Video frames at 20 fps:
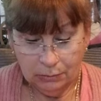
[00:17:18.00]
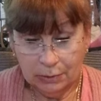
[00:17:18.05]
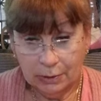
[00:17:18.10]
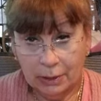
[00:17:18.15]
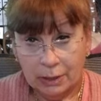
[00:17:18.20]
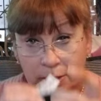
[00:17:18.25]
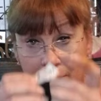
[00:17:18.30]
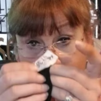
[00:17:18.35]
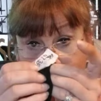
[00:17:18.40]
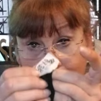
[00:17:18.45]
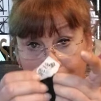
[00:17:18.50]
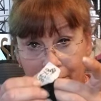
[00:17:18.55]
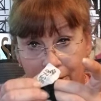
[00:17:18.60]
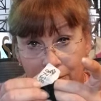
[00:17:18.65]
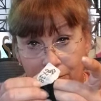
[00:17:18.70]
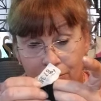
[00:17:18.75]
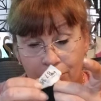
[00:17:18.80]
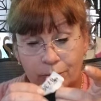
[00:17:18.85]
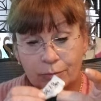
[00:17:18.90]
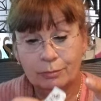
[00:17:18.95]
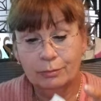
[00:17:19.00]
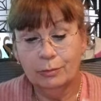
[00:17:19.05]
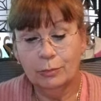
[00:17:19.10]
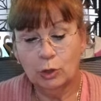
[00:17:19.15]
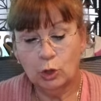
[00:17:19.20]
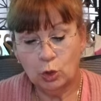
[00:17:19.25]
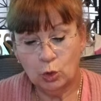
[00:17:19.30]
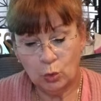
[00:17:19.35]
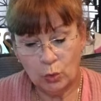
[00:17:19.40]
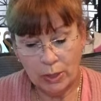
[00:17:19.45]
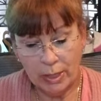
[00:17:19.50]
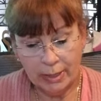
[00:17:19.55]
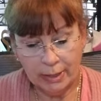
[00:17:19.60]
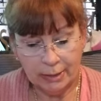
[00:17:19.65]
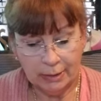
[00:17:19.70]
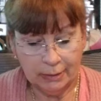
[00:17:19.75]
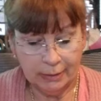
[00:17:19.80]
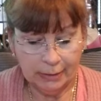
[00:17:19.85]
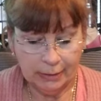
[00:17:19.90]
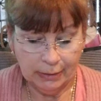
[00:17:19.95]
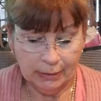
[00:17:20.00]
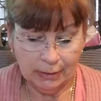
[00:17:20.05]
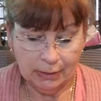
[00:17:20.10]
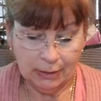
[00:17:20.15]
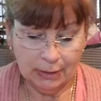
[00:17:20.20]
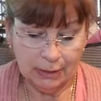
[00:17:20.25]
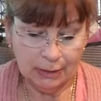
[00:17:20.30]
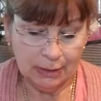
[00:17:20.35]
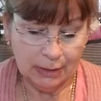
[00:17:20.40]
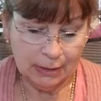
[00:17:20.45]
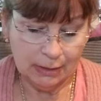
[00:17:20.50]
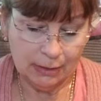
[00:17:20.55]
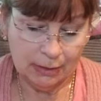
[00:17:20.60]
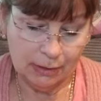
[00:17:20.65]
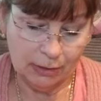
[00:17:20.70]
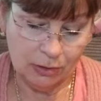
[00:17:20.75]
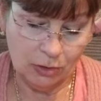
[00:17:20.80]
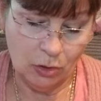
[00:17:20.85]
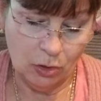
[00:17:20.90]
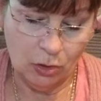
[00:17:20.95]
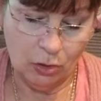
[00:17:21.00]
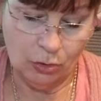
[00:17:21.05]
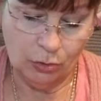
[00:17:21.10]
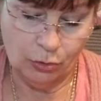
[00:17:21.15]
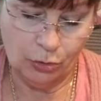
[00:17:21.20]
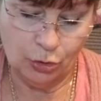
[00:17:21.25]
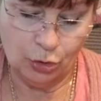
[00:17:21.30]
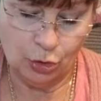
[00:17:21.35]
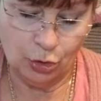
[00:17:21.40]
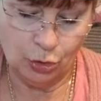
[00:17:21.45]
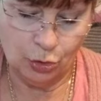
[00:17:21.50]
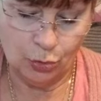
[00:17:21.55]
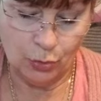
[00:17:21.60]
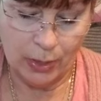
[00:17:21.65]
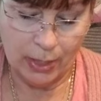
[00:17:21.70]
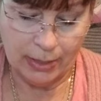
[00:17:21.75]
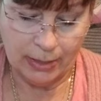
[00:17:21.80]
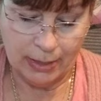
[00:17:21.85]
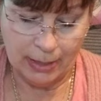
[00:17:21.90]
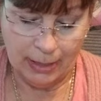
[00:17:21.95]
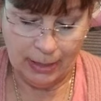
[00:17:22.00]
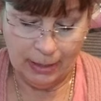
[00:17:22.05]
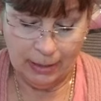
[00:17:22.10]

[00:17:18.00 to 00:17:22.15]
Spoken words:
It has been dry cleaned. This is called Strut